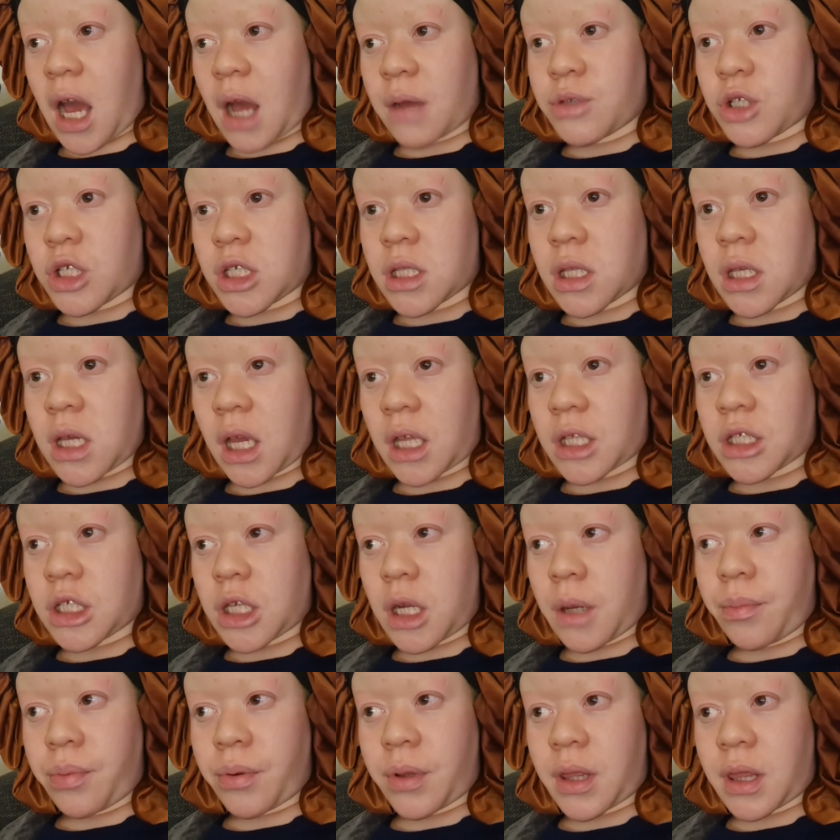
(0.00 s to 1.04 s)
I'm just
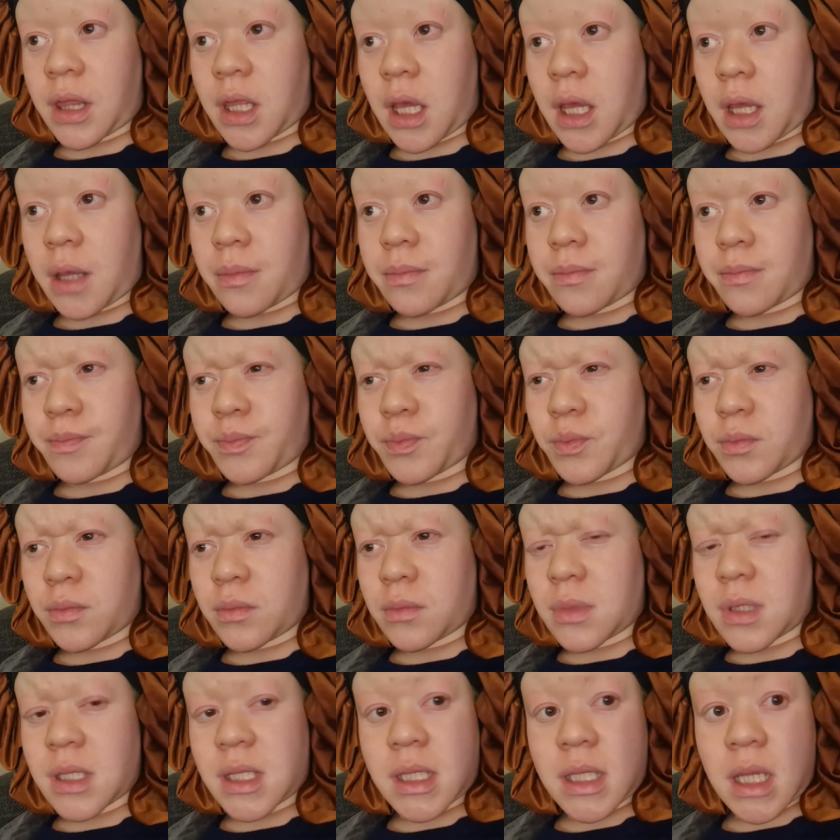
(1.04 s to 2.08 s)
catching up with
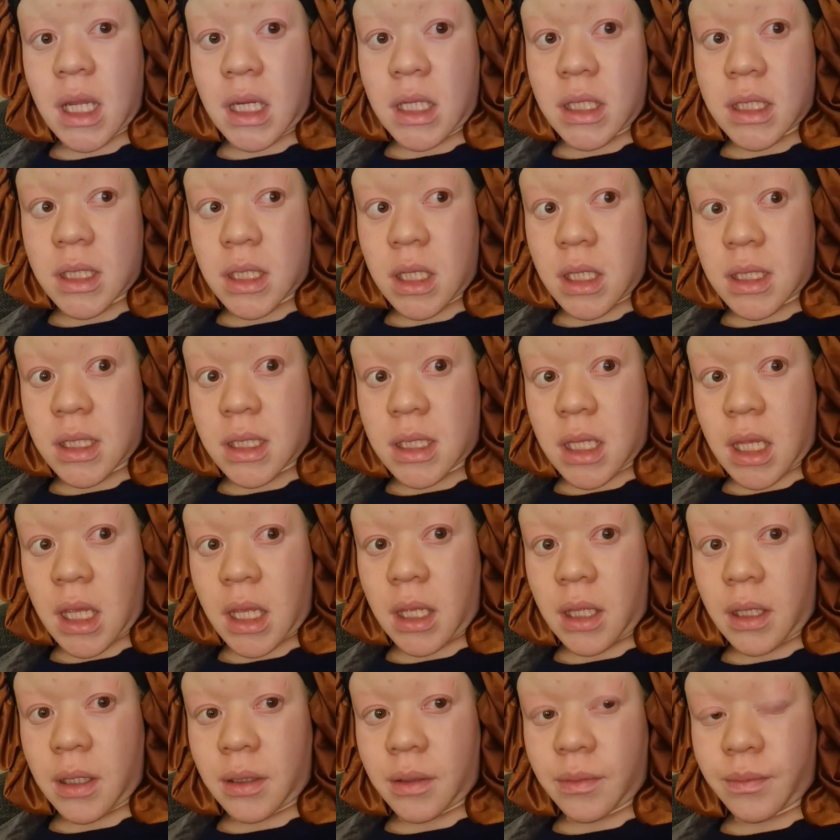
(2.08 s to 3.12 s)
Selling
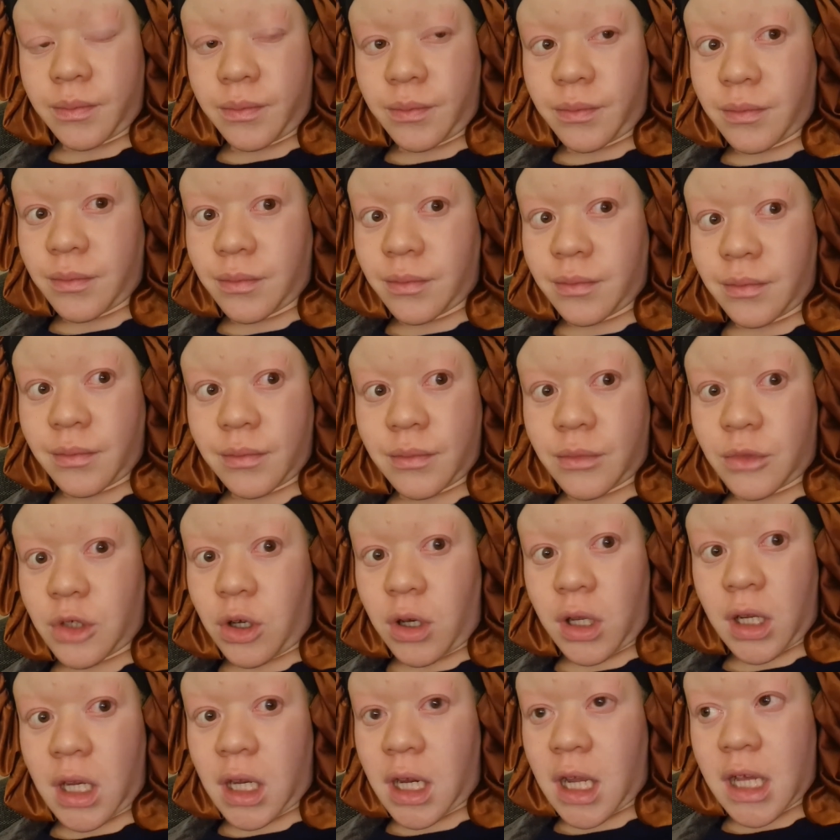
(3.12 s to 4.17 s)
Sunset. I'm
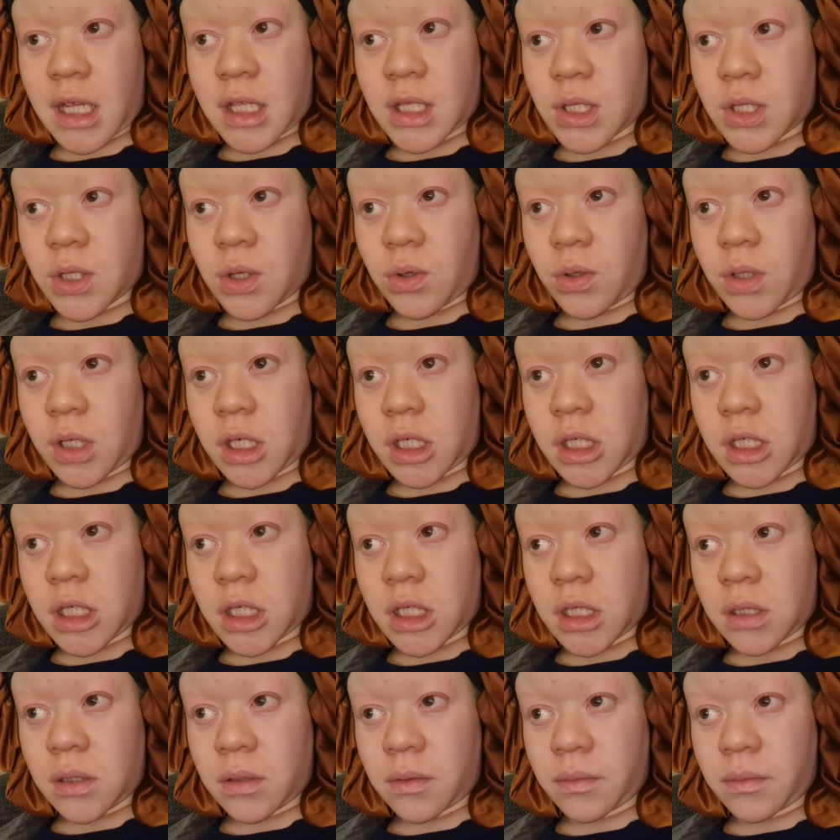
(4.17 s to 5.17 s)
not gonna lie, it's so good.